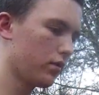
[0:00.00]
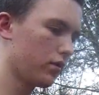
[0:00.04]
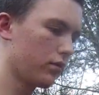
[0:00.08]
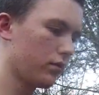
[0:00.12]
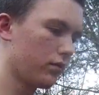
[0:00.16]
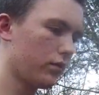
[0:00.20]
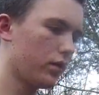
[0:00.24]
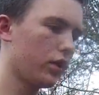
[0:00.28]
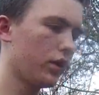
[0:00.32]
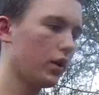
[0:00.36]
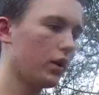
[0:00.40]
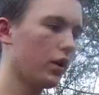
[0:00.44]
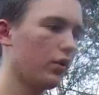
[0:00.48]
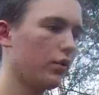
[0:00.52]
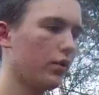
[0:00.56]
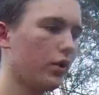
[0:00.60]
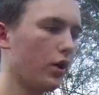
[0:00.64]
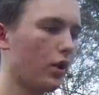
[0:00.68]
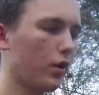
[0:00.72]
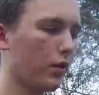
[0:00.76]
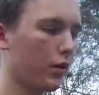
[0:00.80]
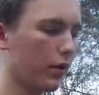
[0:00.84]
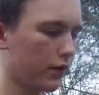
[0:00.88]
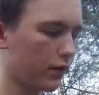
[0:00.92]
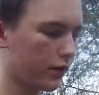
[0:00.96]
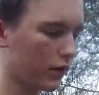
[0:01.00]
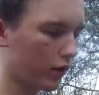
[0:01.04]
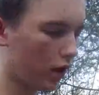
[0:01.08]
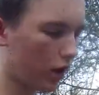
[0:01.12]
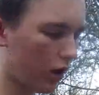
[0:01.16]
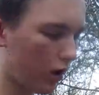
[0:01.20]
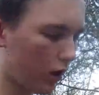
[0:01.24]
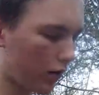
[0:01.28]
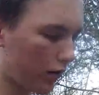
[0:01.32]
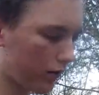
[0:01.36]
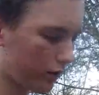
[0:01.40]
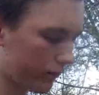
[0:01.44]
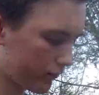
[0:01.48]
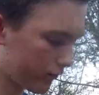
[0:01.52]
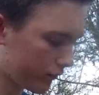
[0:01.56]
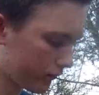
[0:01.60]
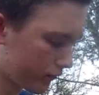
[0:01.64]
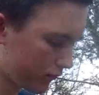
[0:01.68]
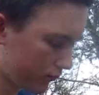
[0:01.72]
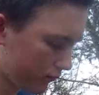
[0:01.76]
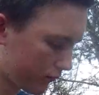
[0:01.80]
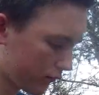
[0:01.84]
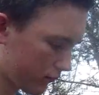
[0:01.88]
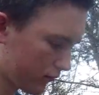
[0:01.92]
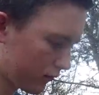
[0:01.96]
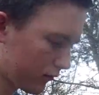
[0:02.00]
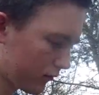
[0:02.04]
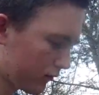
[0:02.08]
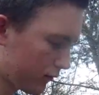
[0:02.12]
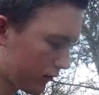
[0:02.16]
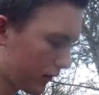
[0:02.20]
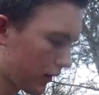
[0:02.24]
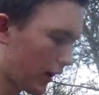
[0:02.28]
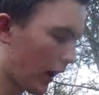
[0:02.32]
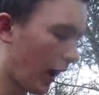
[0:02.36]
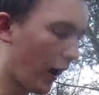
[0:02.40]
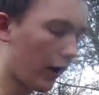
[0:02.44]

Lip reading: really don't know what it's called. I